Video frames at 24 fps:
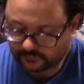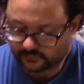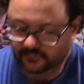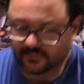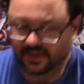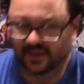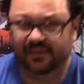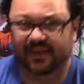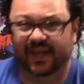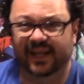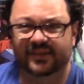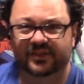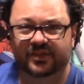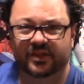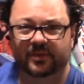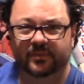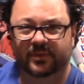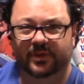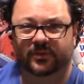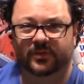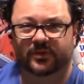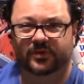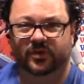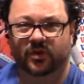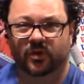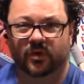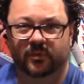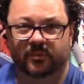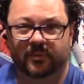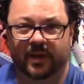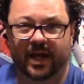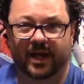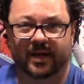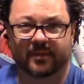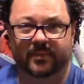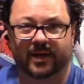That's going to be what's going
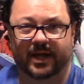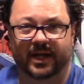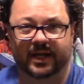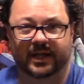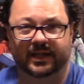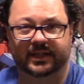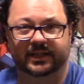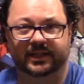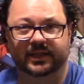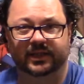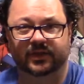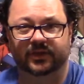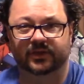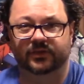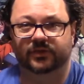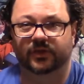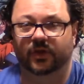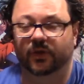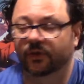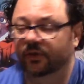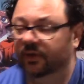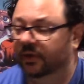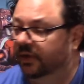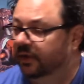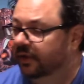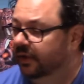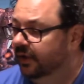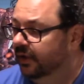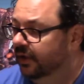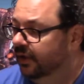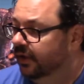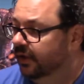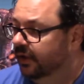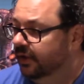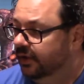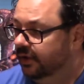on behind here. So,
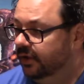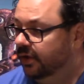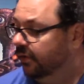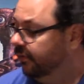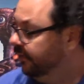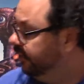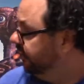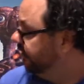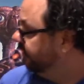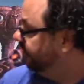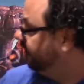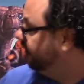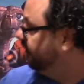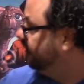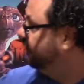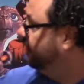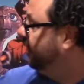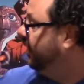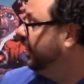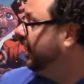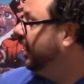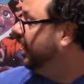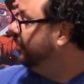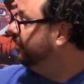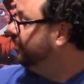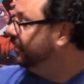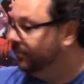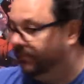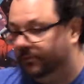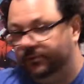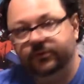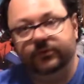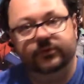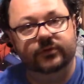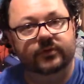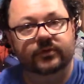you know, when this first went up, it
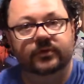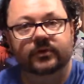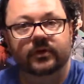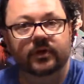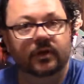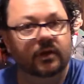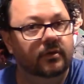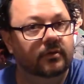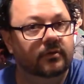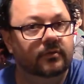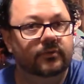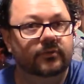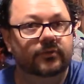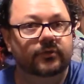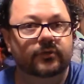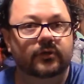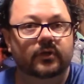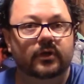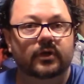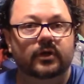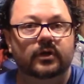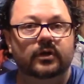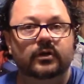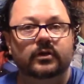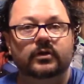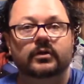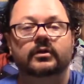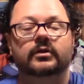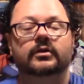was, you know, it was uh,